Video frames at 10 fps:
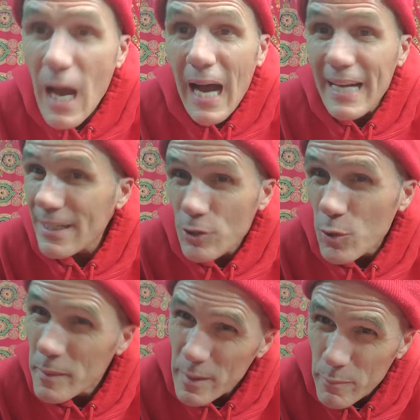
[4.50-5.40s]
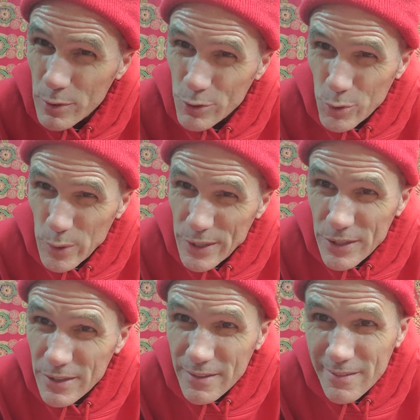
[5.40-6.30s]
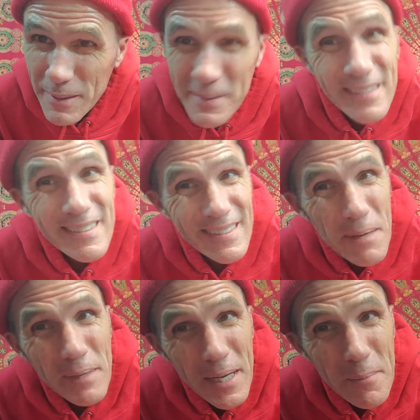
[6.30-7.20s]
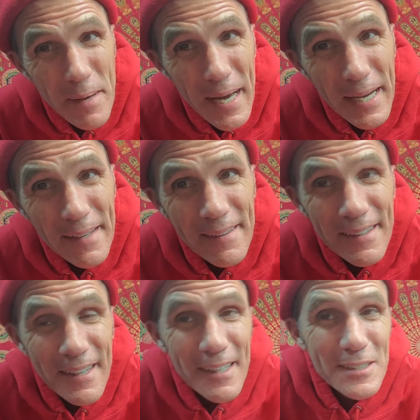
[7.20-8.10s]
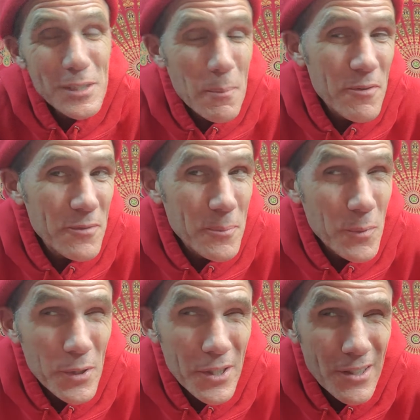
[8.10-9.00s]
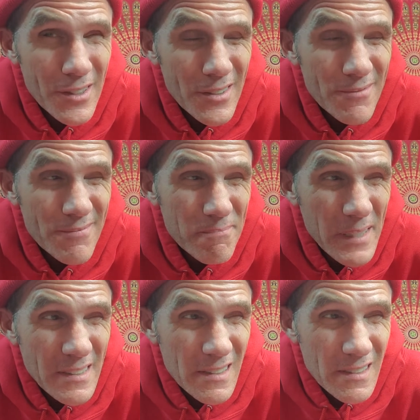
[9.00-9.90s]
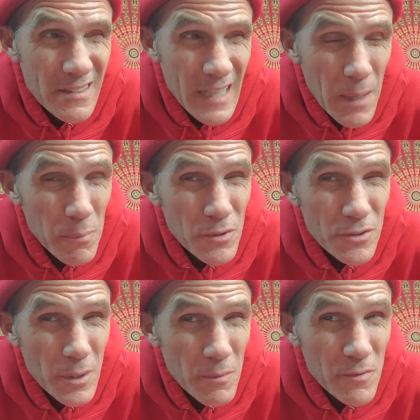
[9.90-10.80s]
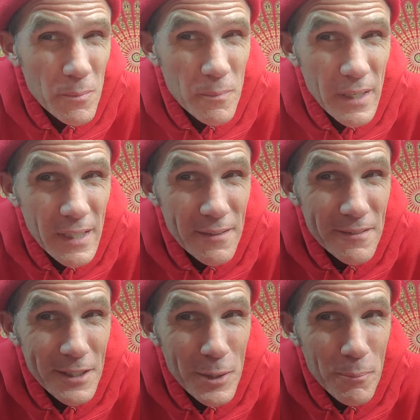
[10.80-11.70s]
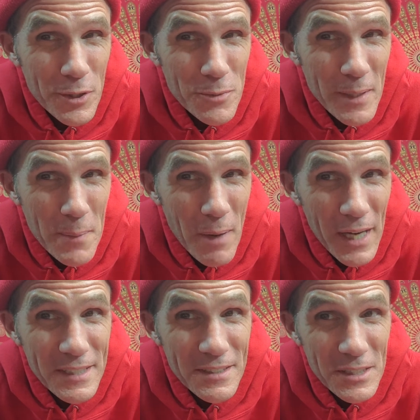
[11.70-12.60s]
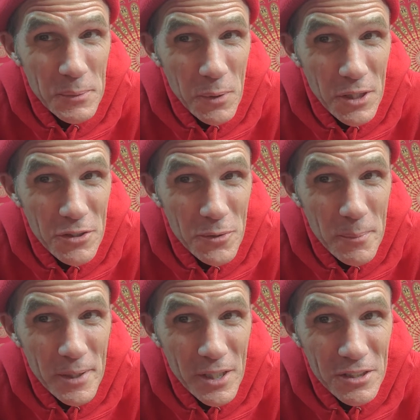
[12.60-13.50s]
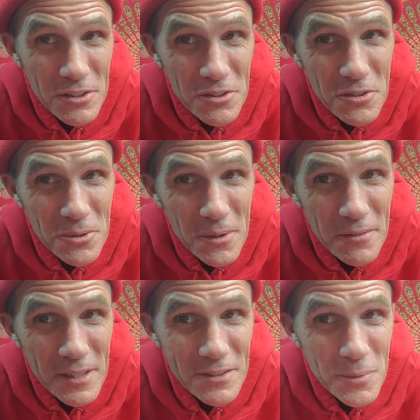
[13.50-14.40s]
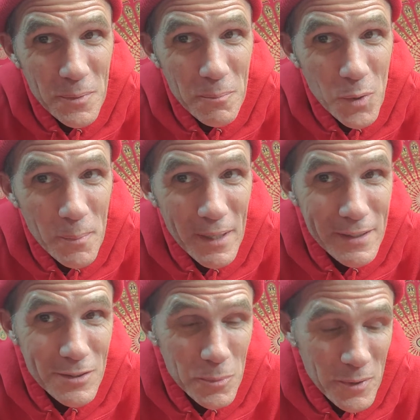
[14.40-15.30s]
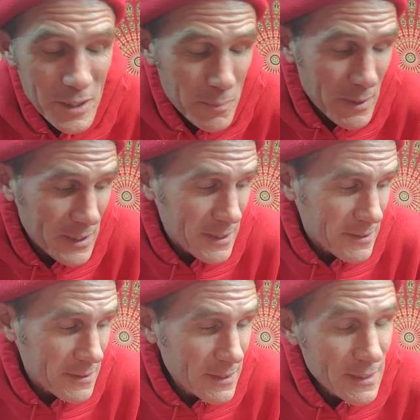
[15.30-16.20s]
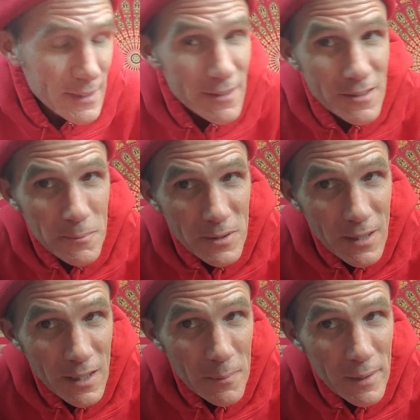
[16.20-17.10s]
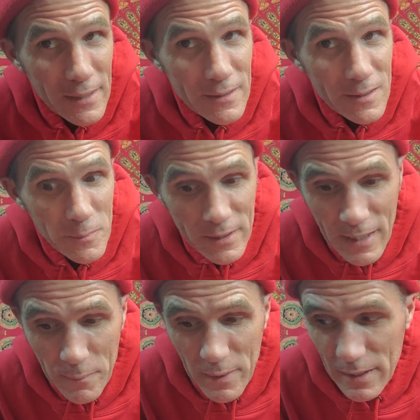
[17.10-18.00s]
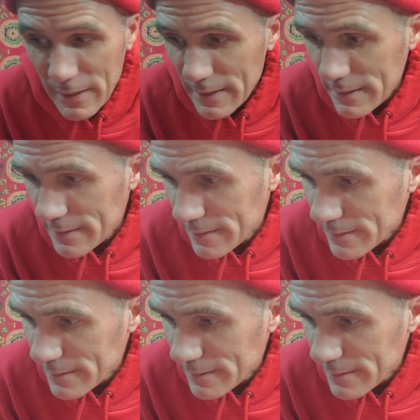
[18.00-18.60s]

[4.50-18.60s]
I got too many bonjours. I mean, it's the same kind of bag. Some of them were basically samples. Some of them that they didn't put as many pockets as I wanted to in production. So I've got some with more pockets, some with less pockets, some with solid pockets, some with net pockets.